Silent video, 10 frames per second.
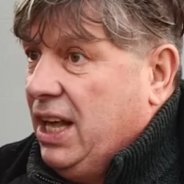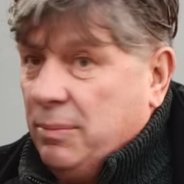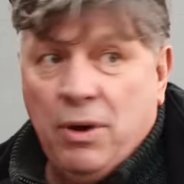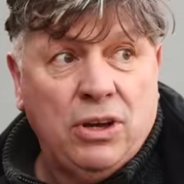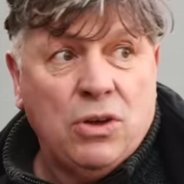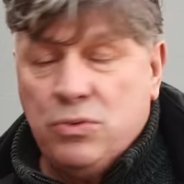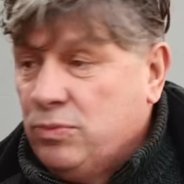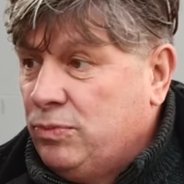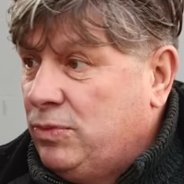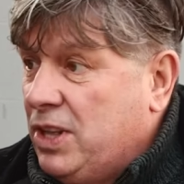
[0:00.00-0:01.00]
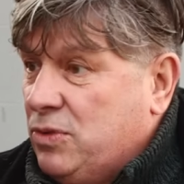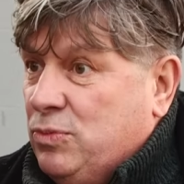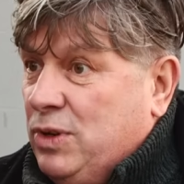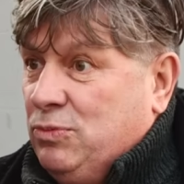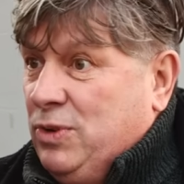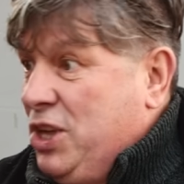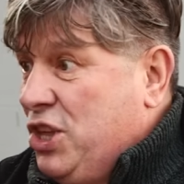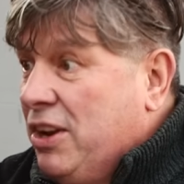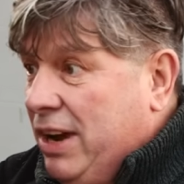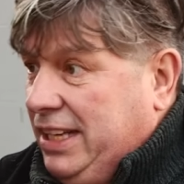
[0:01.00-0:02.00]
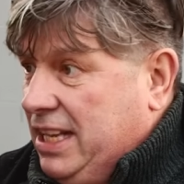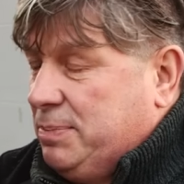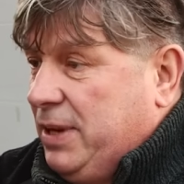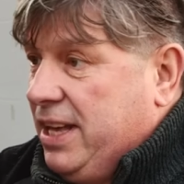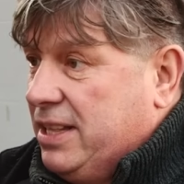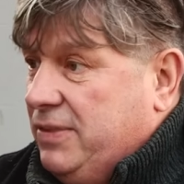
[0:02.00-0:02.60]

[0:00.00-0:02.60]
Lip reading: My question has regenerated this place.